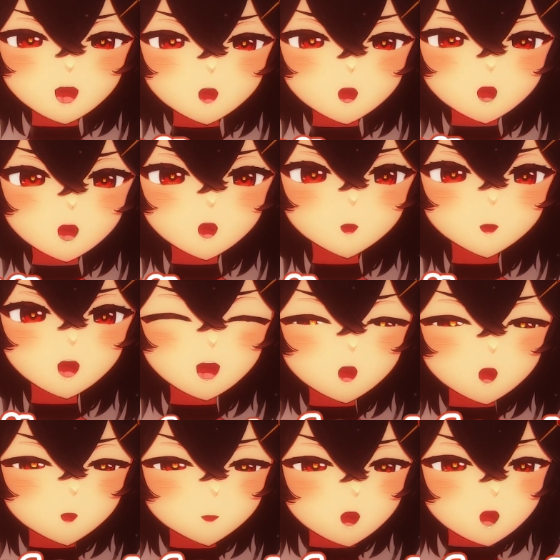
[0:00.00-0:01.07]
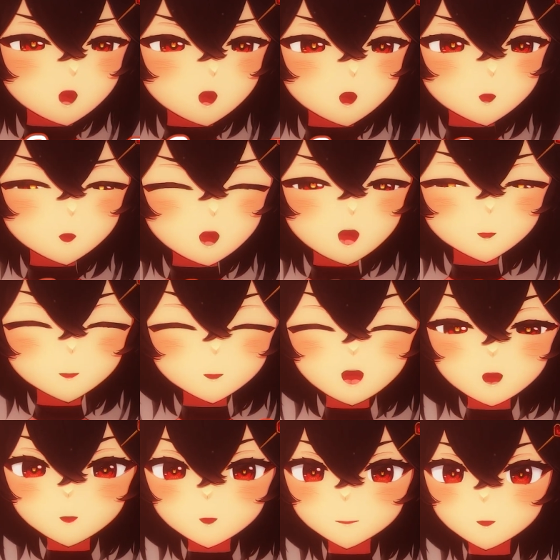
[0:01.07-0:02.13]
Like, not out of context or
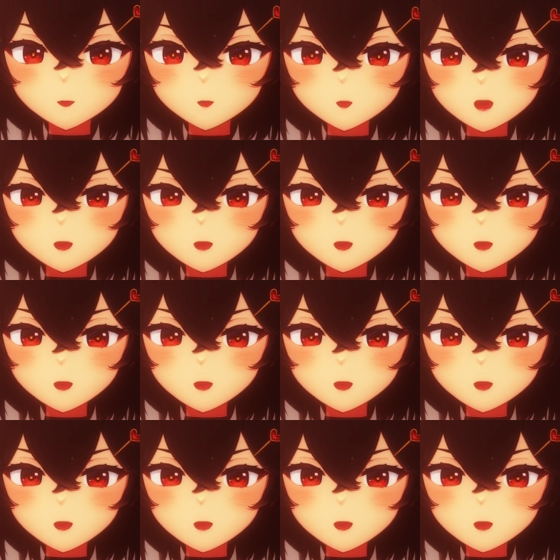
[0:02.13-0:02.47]
anything,